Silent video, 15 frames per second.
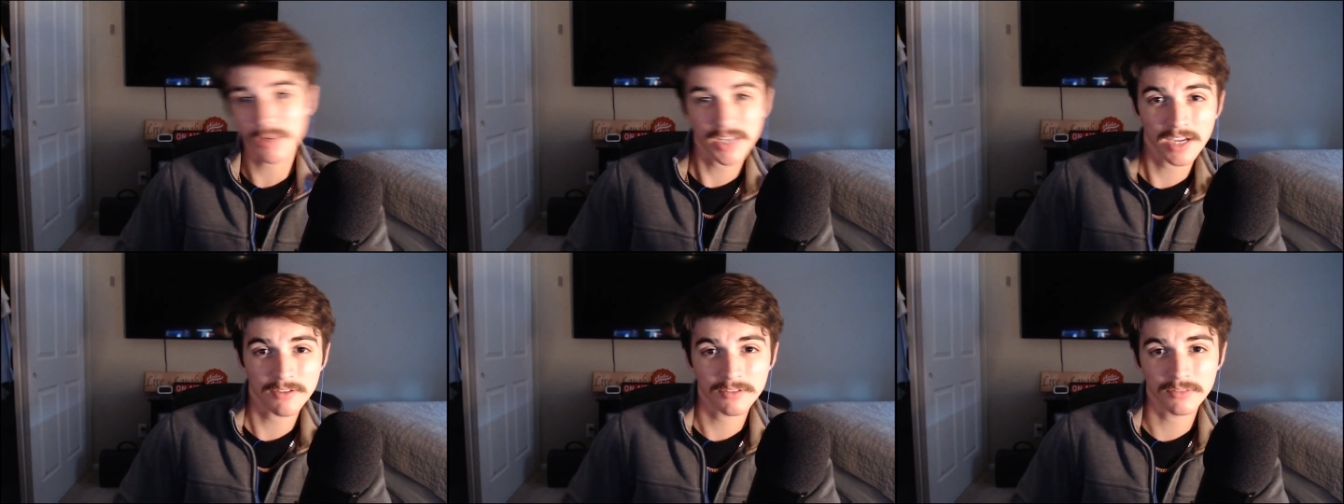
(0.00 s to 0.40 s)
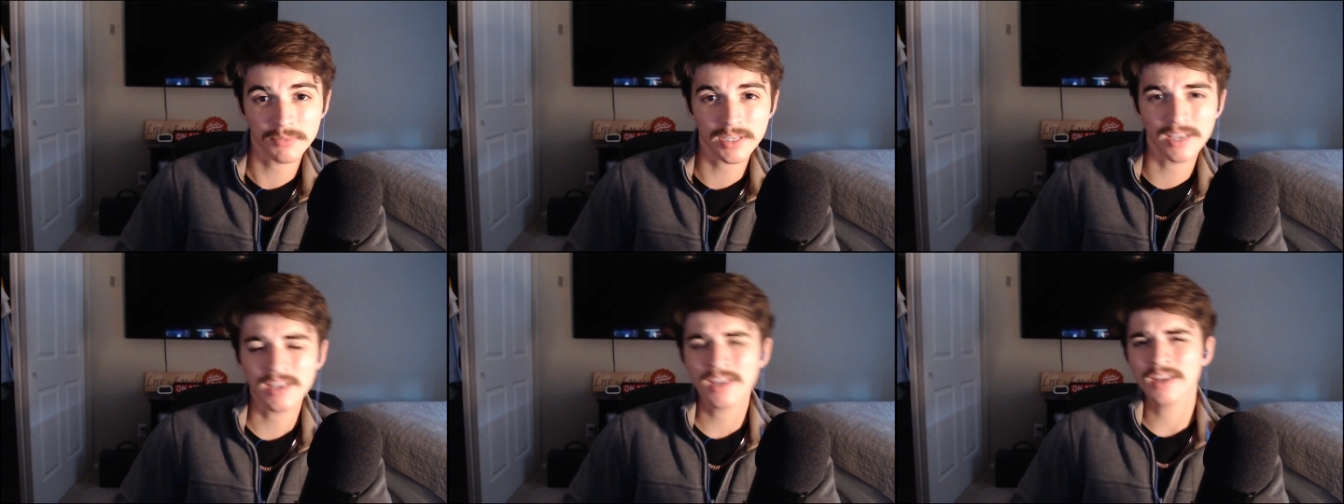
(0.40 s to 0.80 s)
out for
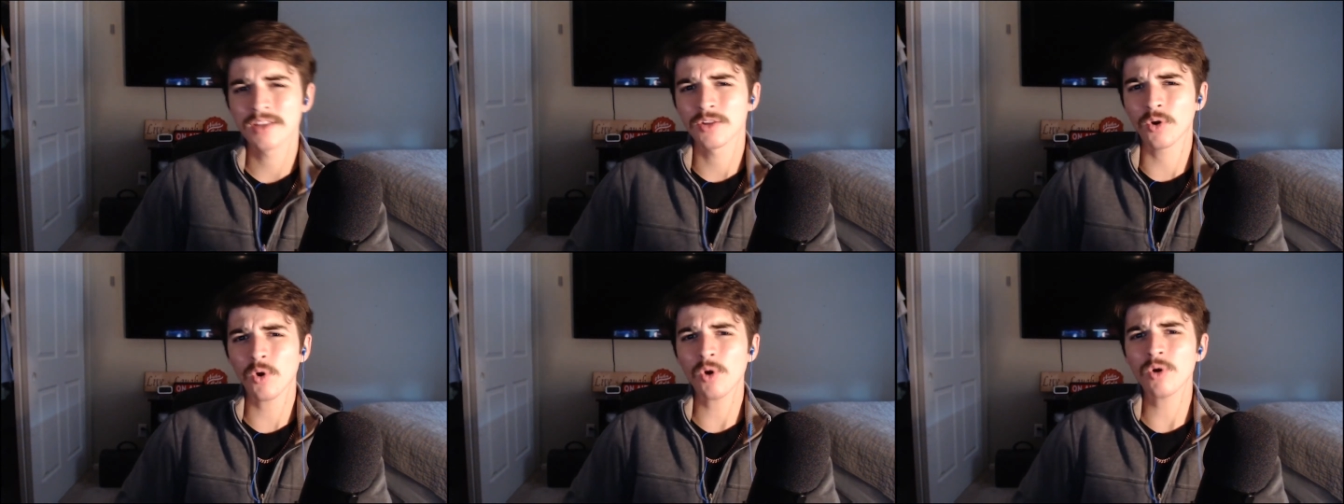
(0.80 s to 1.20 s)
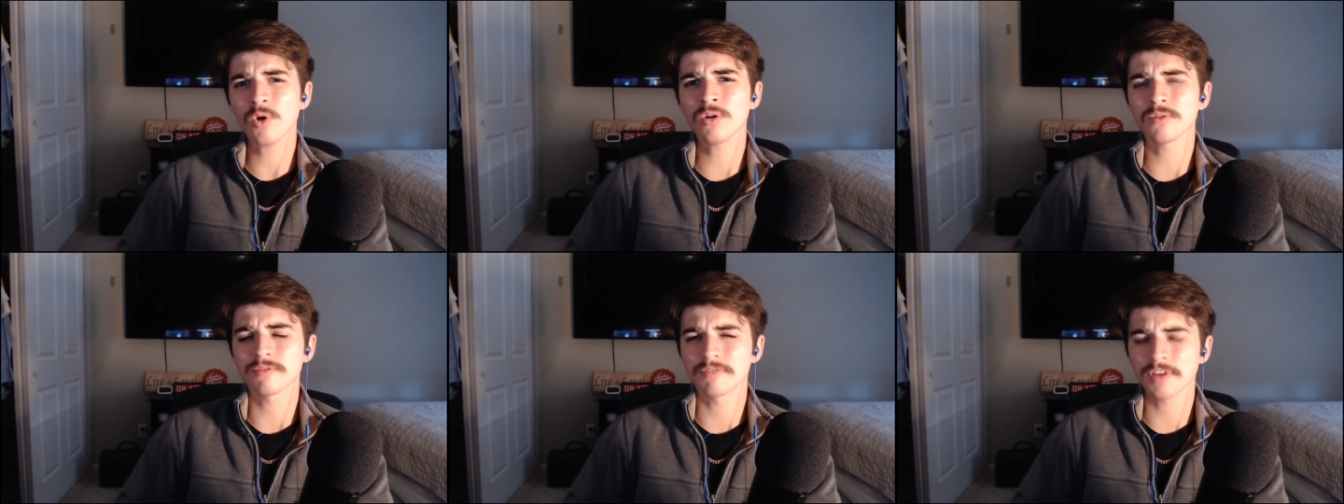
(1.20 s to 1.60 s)
me, they're
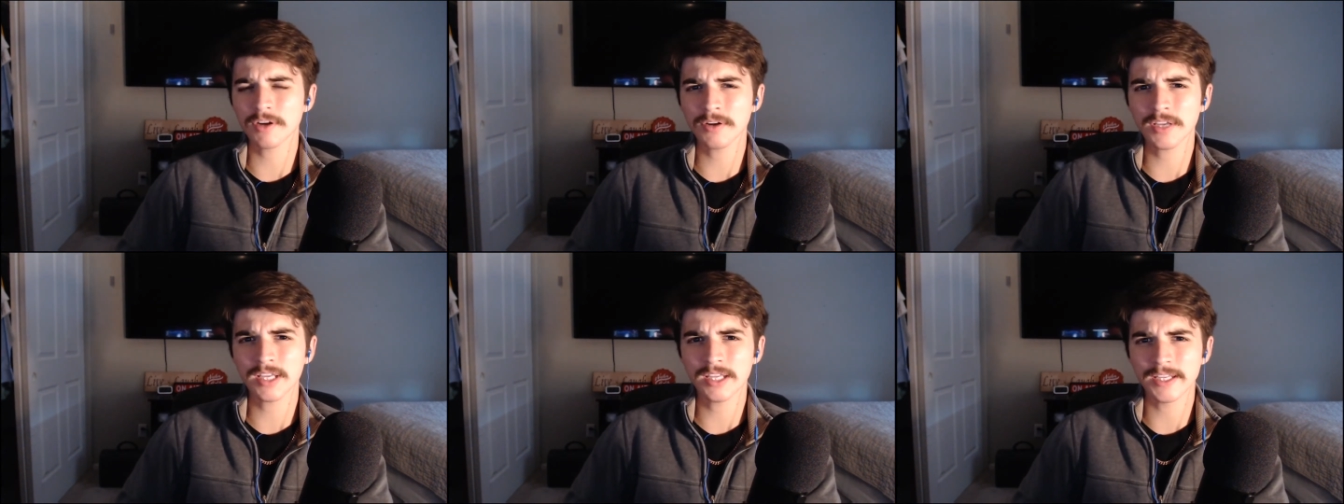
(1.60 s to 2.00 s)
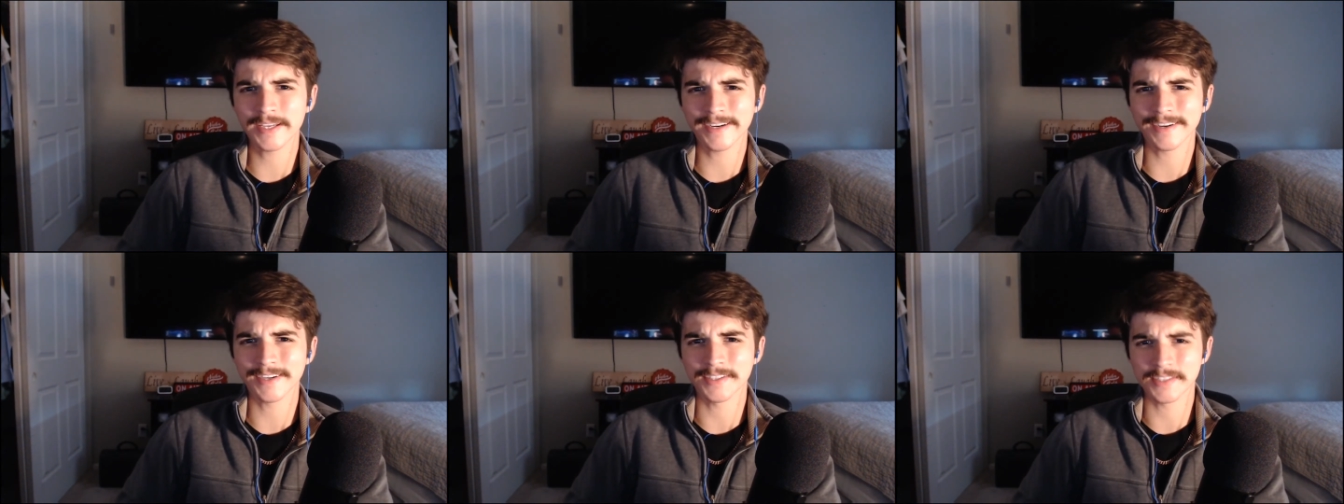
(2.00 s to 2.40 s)
all
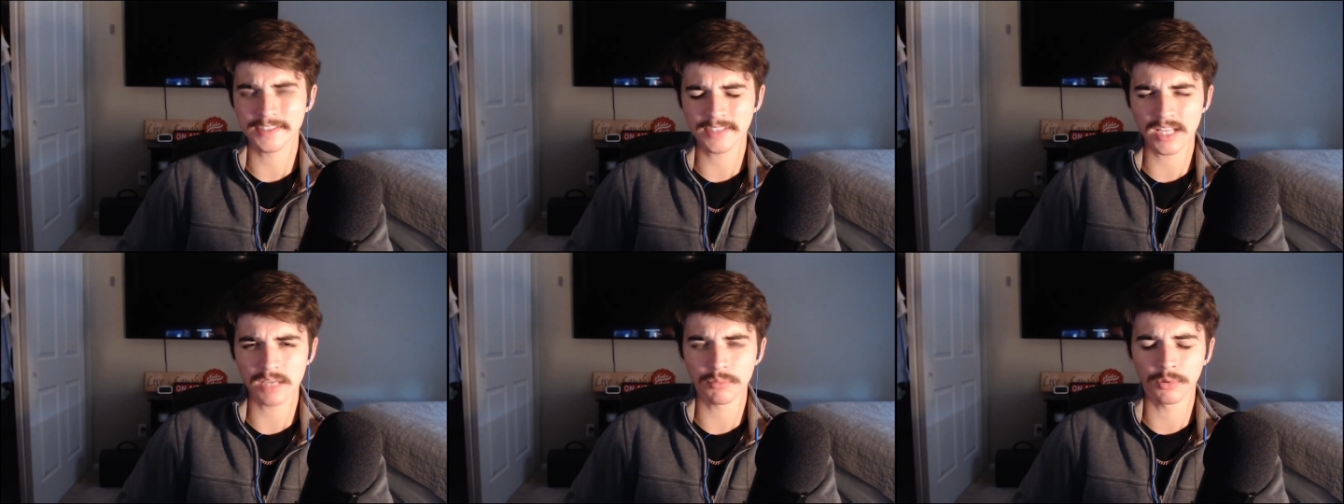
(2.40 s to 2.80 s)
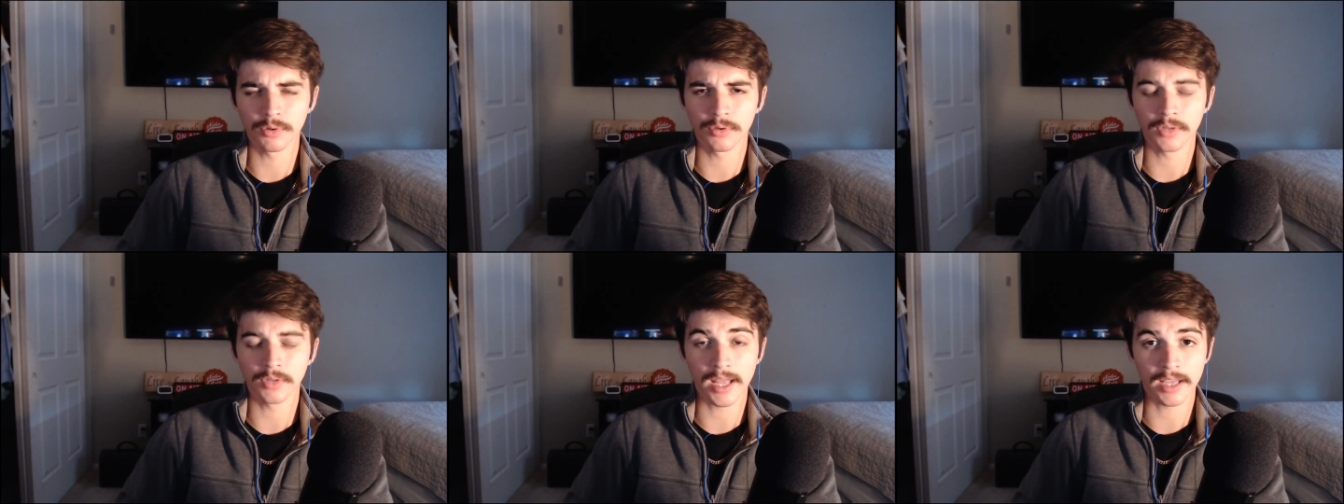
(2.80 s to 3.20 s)
very
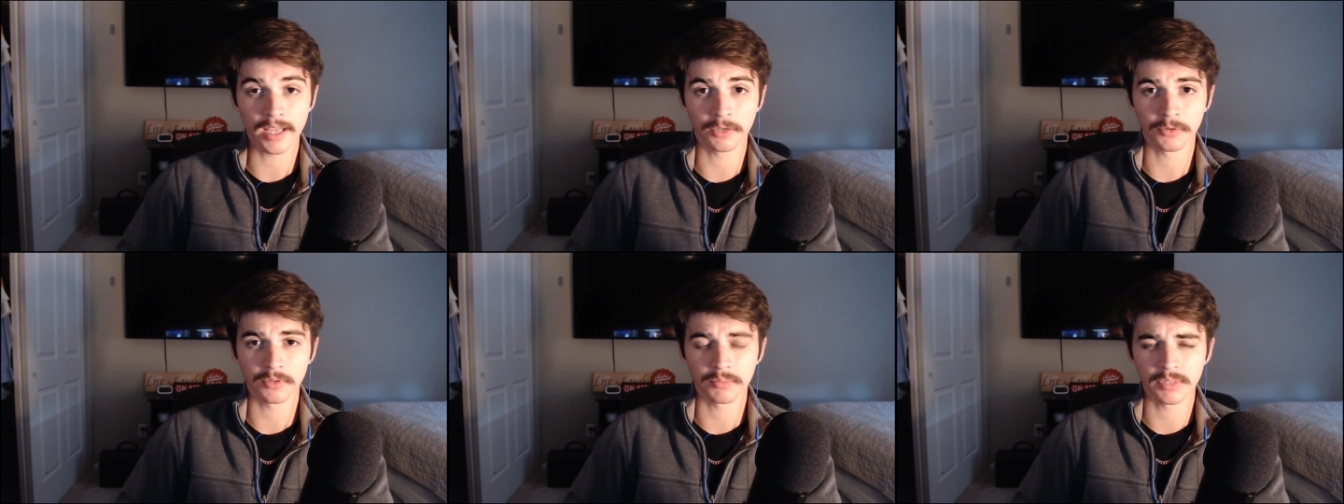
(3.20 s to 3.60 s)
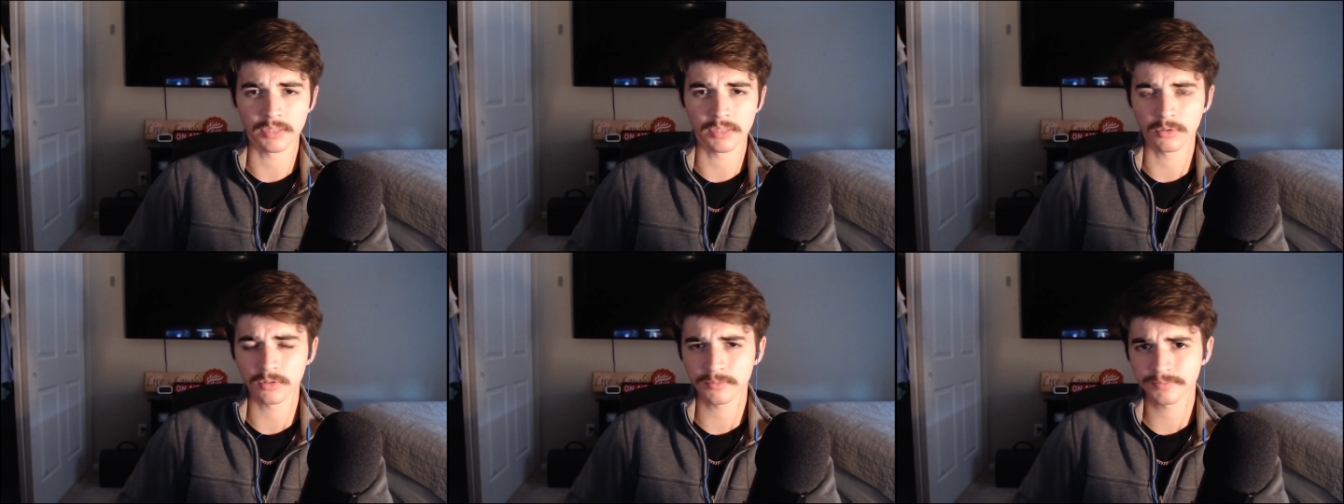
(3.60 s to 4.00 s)
unstable, angry
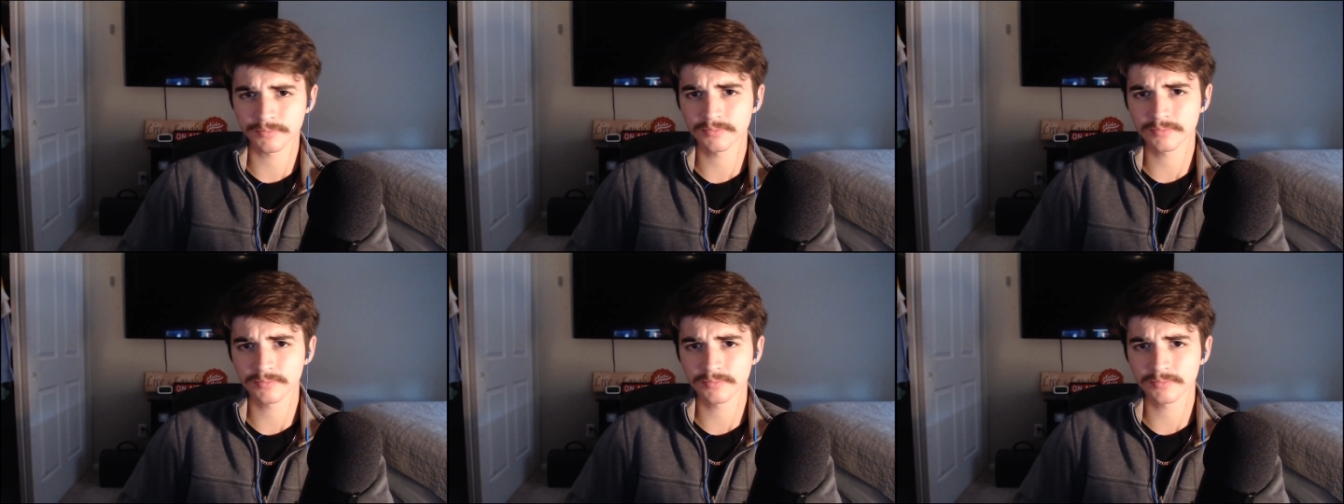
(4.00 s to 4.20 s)
people.